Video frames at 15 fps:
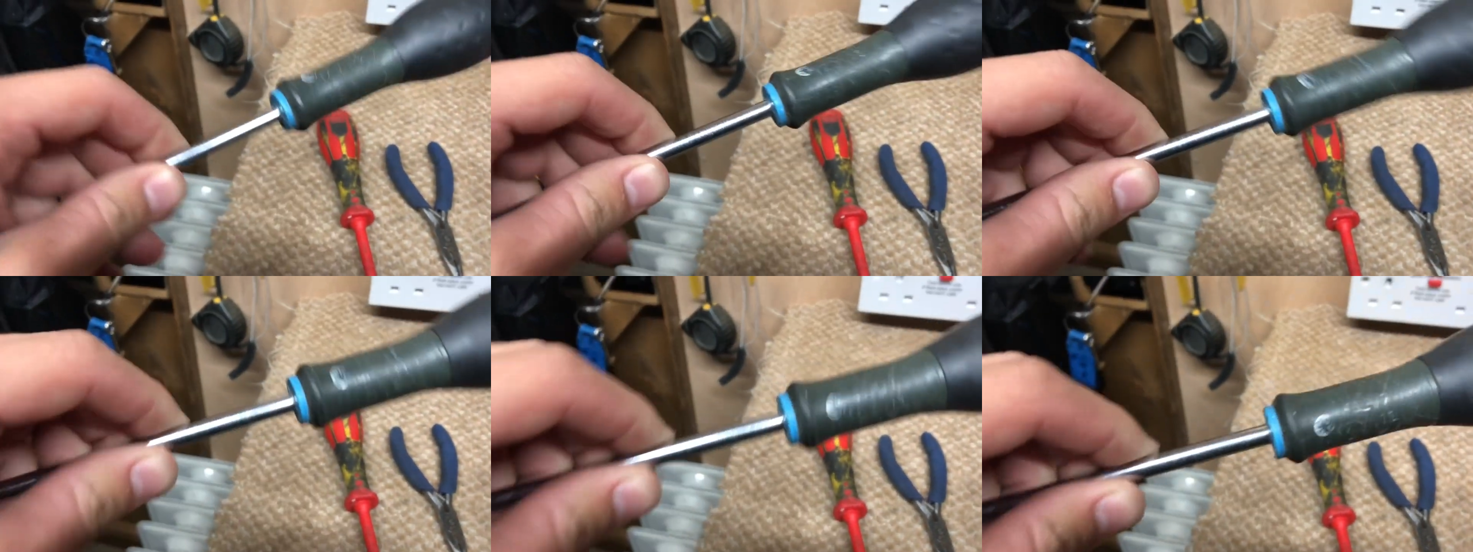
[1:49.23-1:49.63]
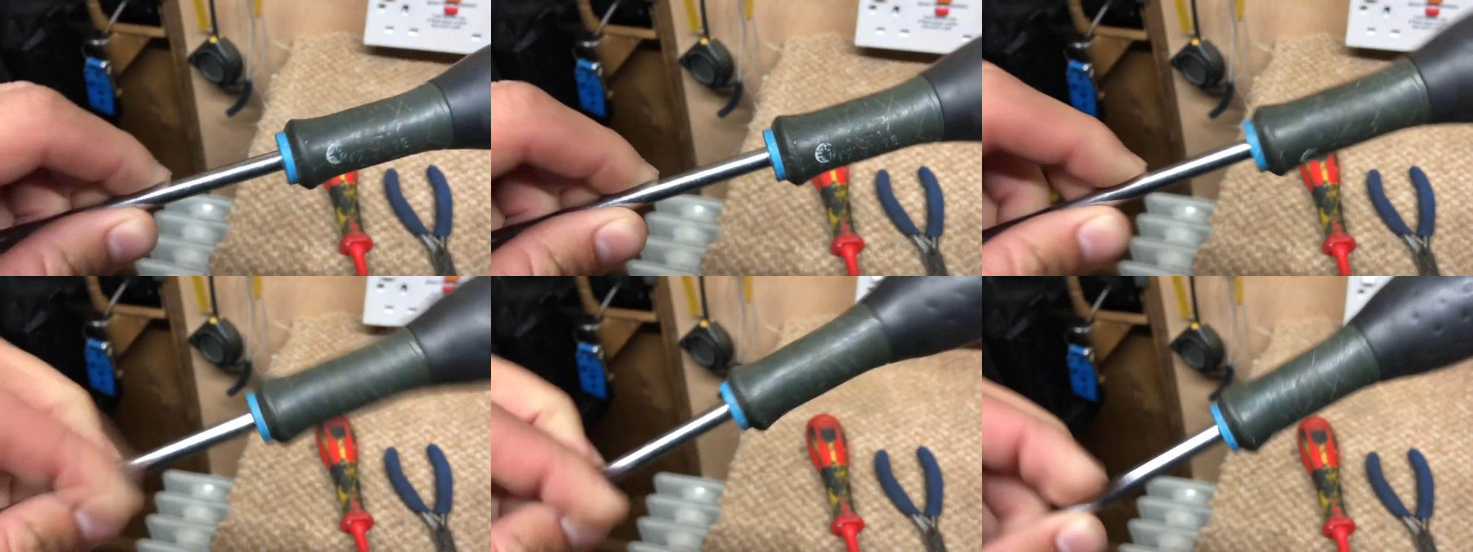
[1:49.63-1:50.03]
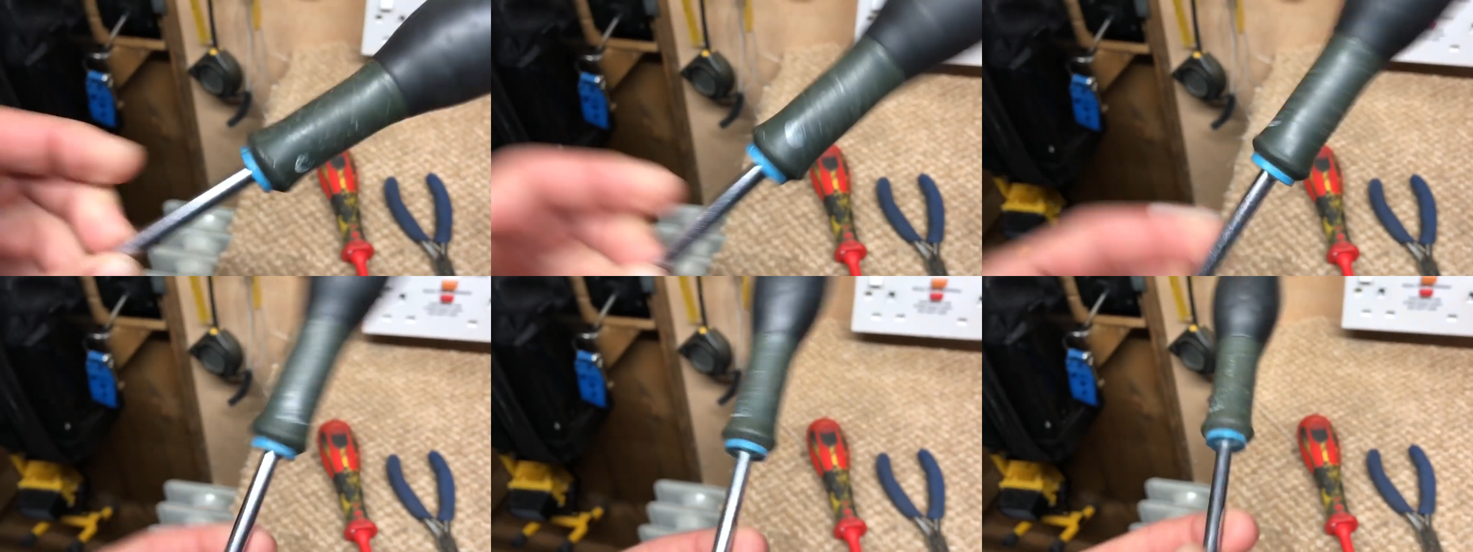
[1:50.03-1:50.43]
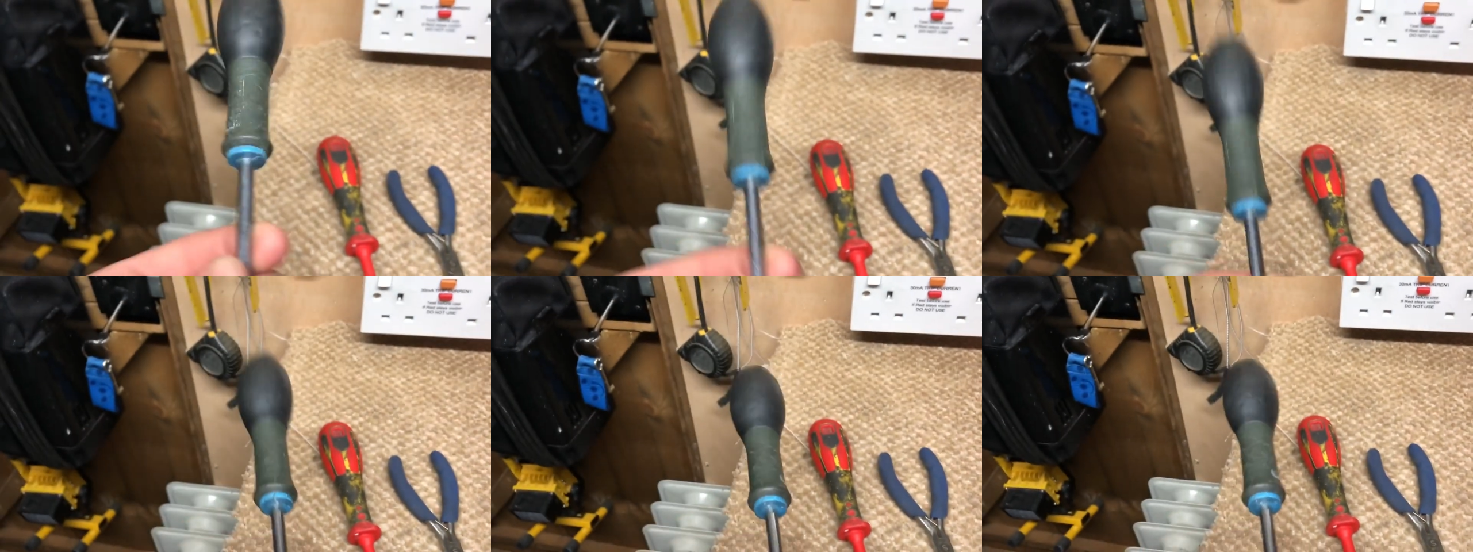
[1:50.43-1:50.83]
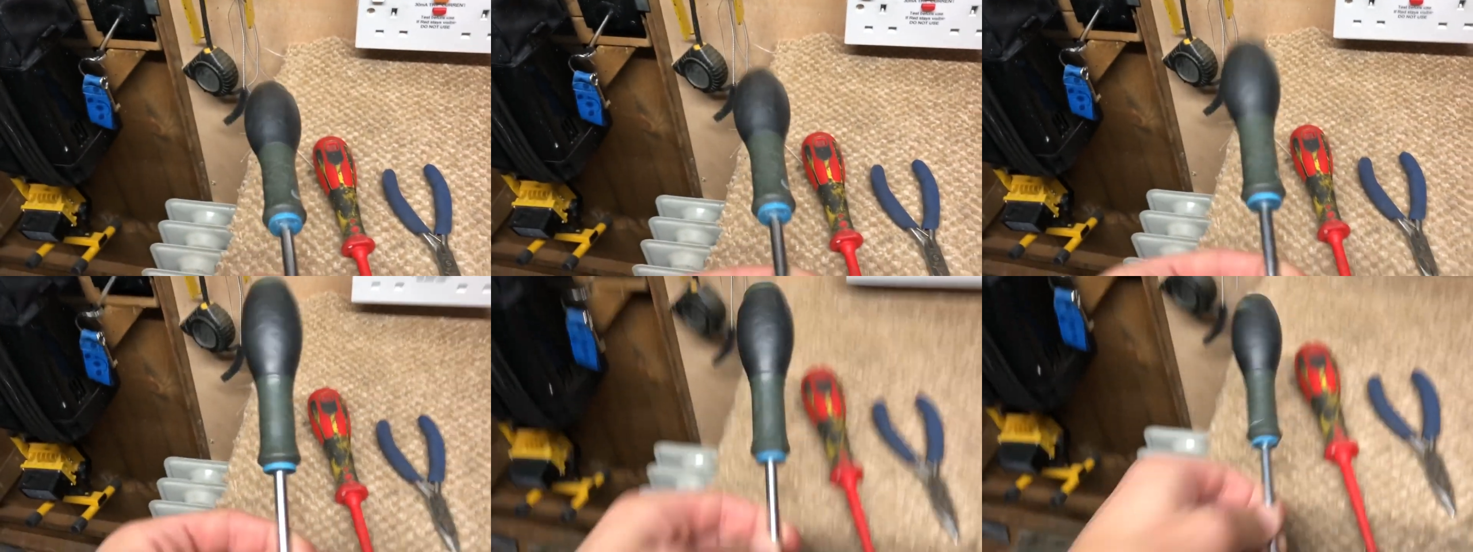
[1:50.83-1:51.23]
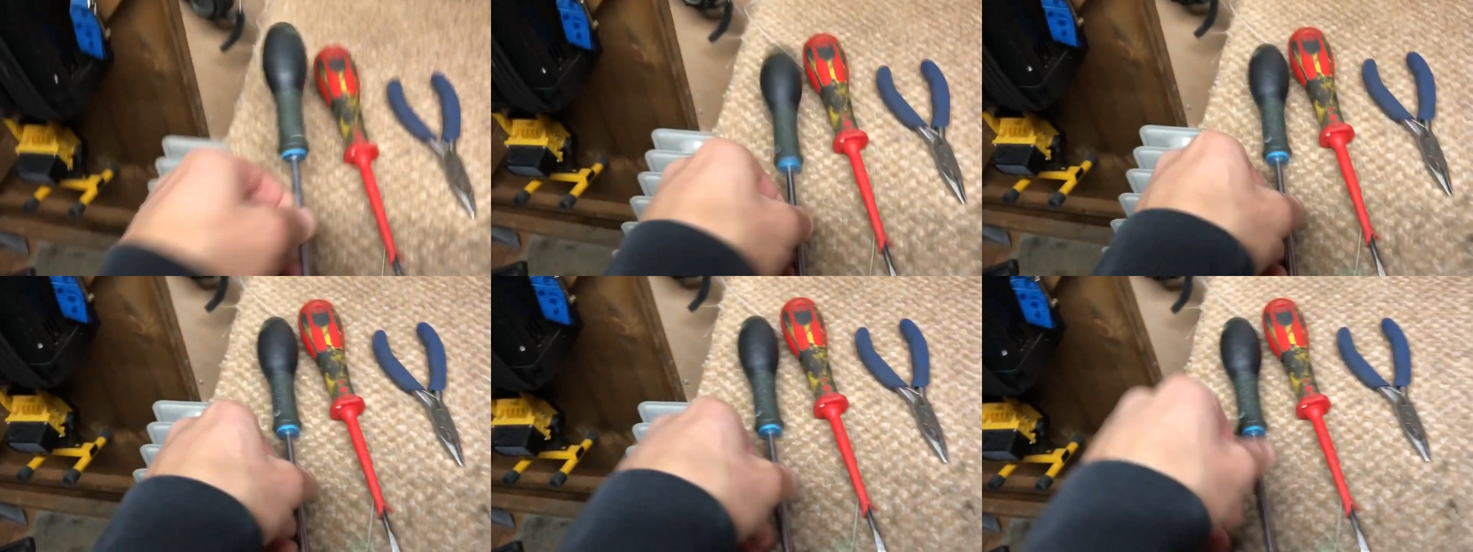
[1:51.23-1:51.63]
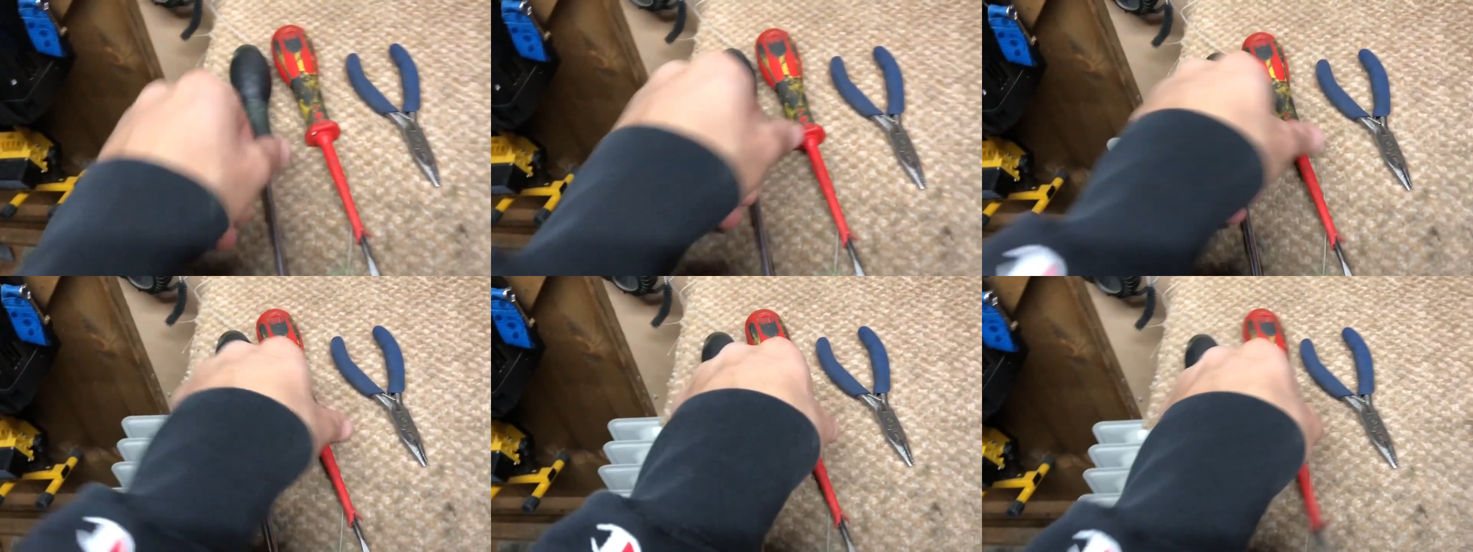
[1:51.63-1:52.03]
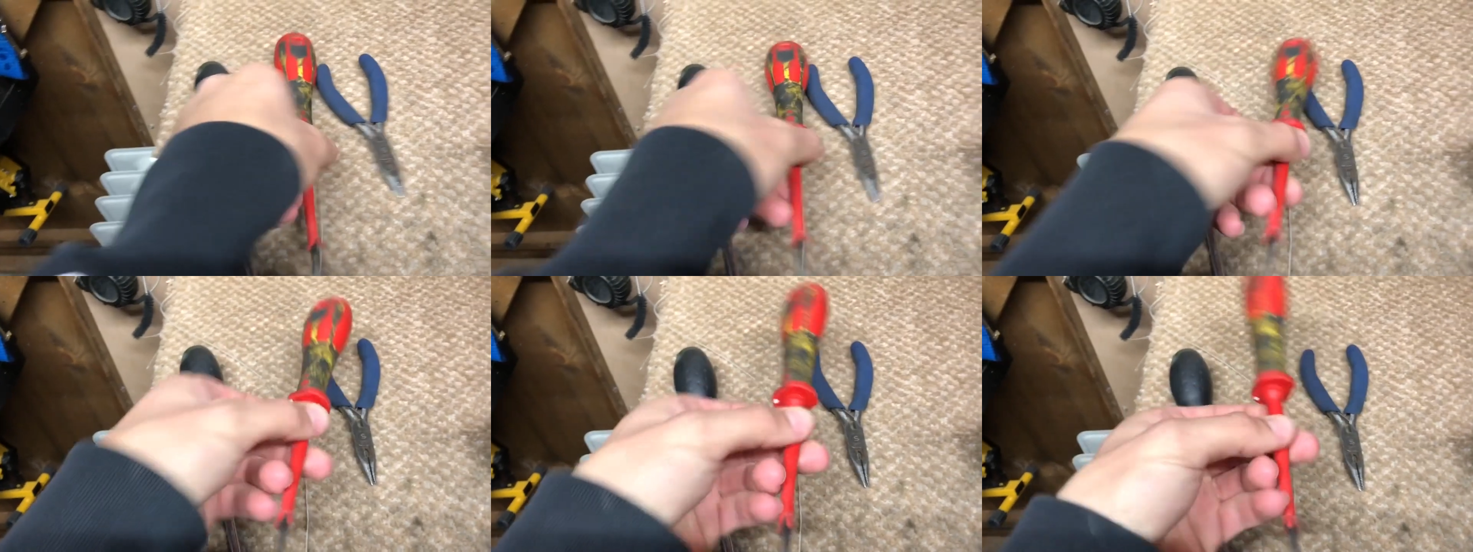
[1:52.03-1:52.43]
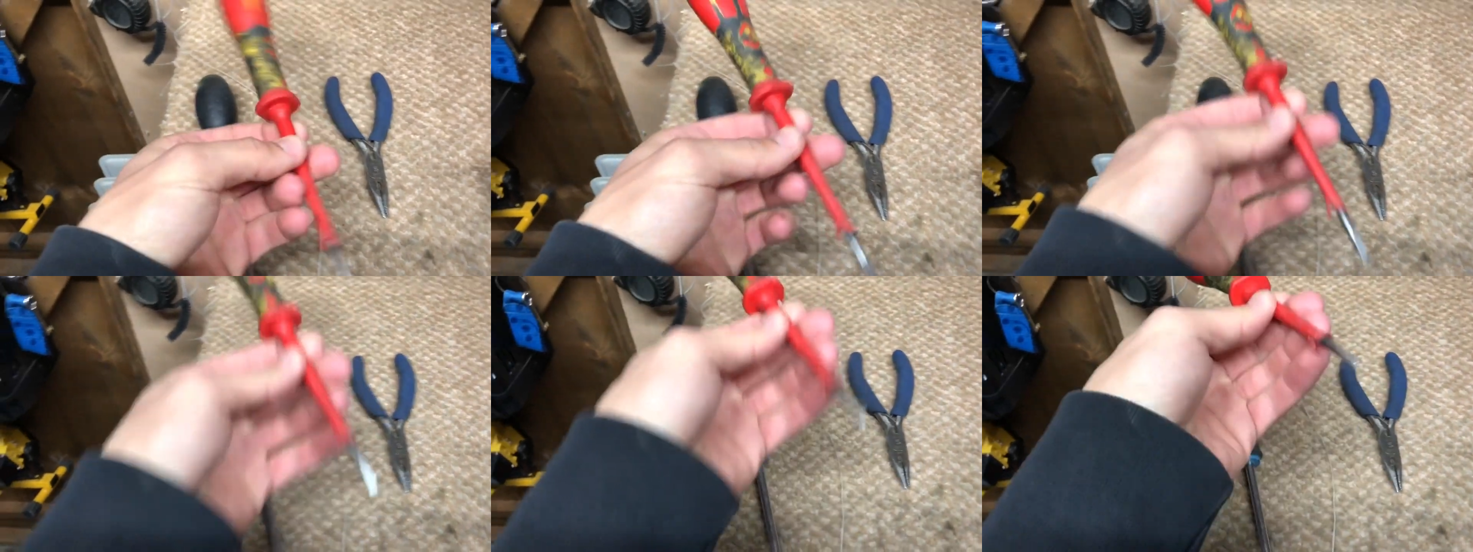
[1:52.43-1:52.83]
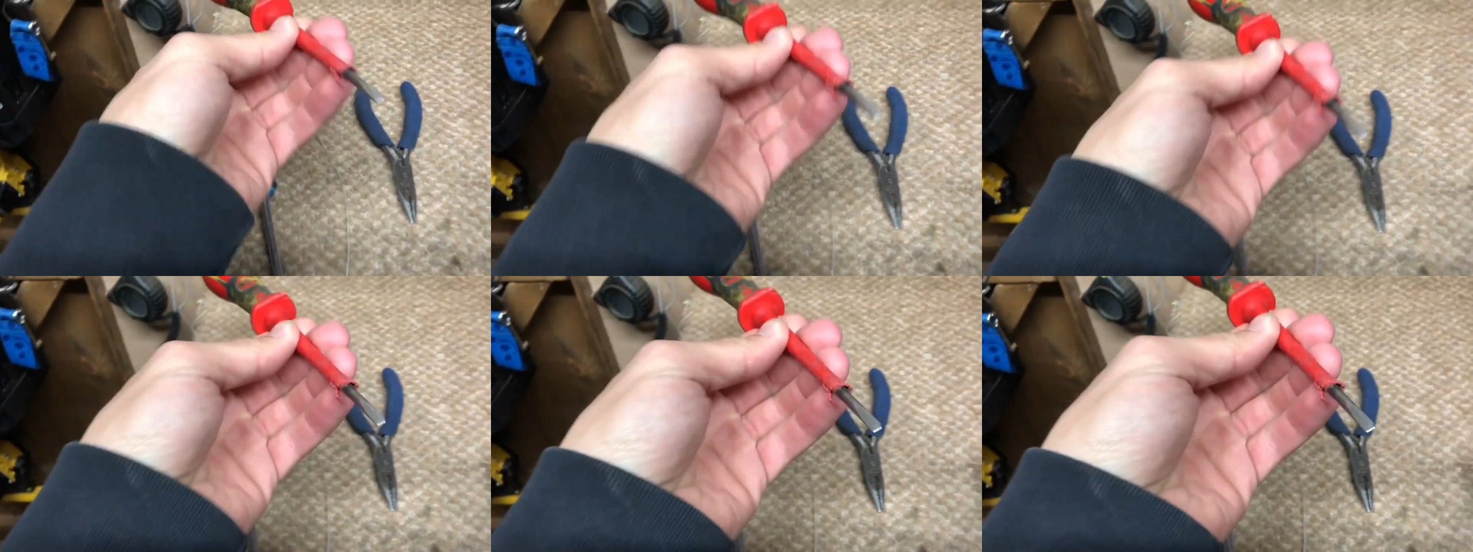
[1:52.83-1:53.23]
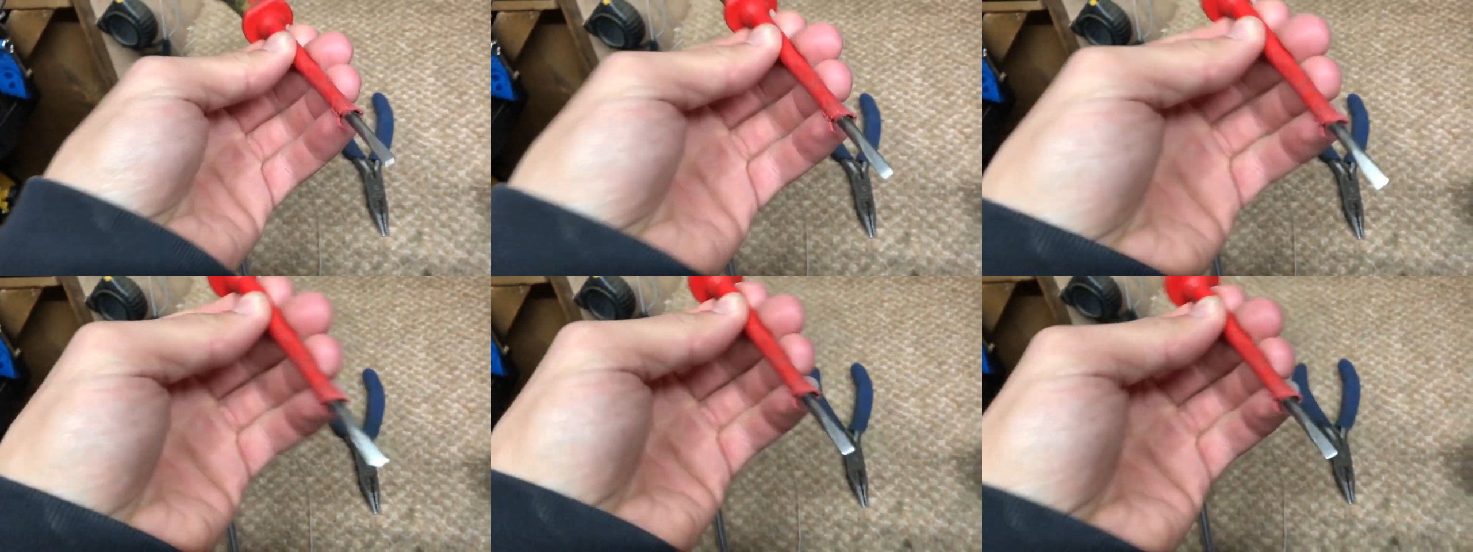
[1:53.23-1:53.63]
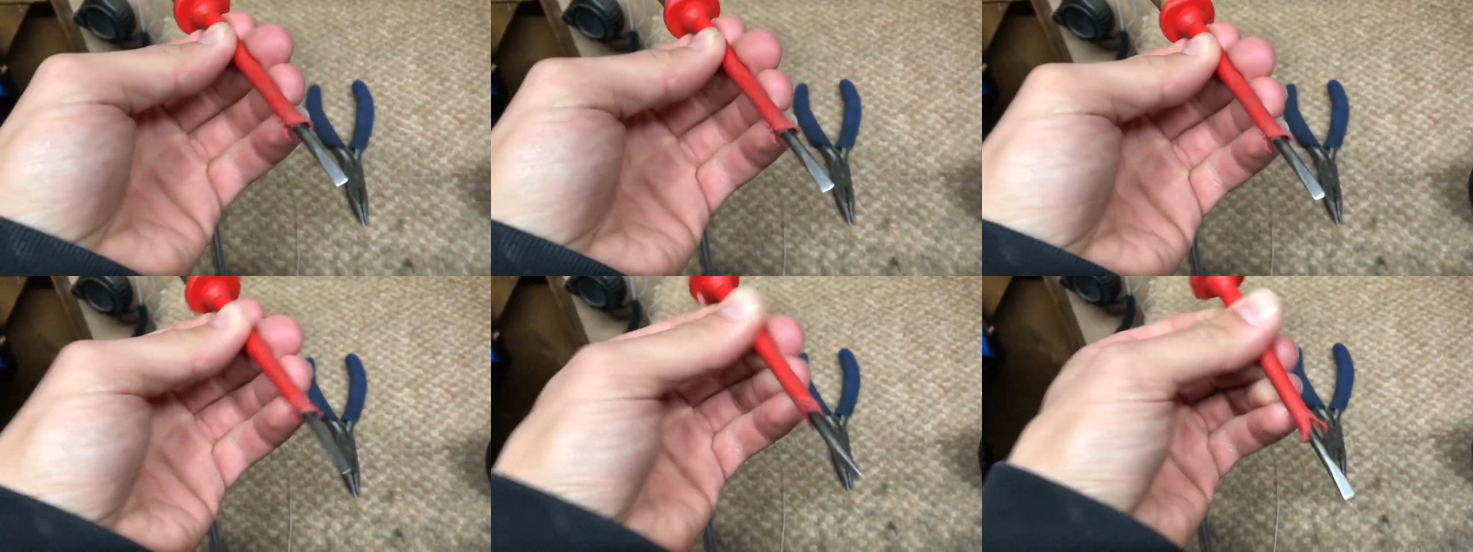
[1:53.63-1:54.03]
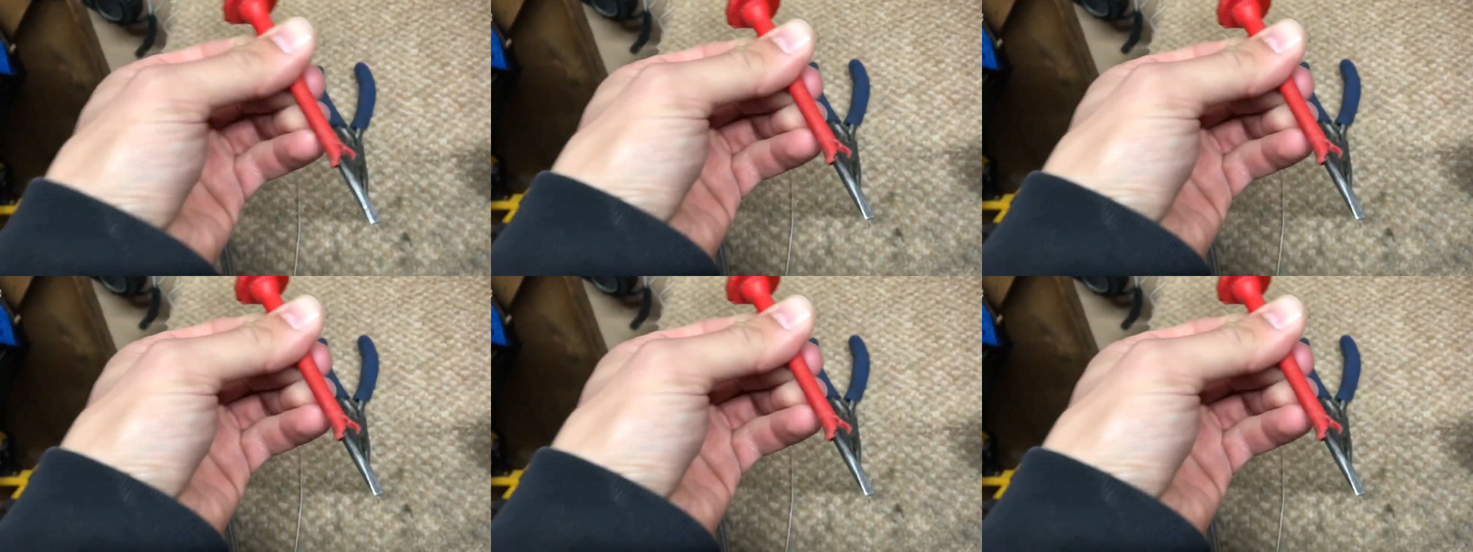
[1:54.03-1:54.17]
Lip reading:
(no speaker visible)